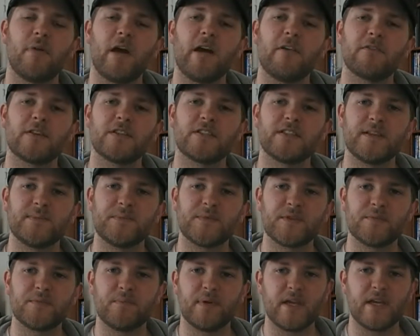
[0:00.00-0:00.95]
Pythos seems
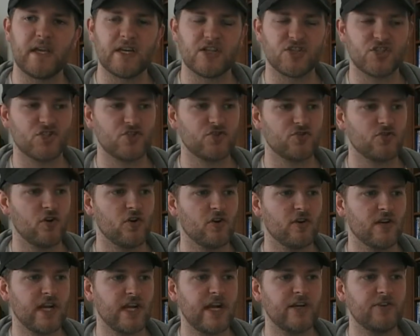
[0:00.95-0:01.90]
to be a
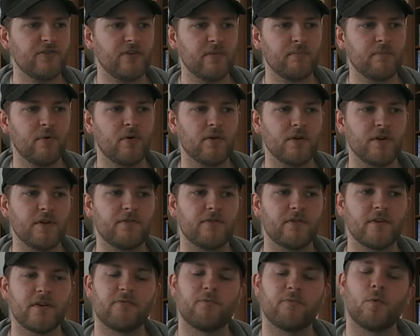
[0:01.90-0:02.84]
strong gathering point
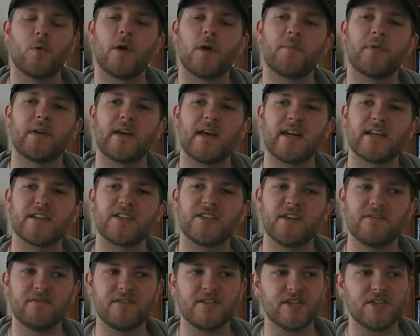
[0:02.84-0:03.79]
for warp
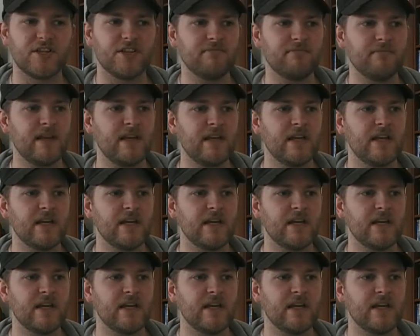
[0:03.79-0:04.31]
activity,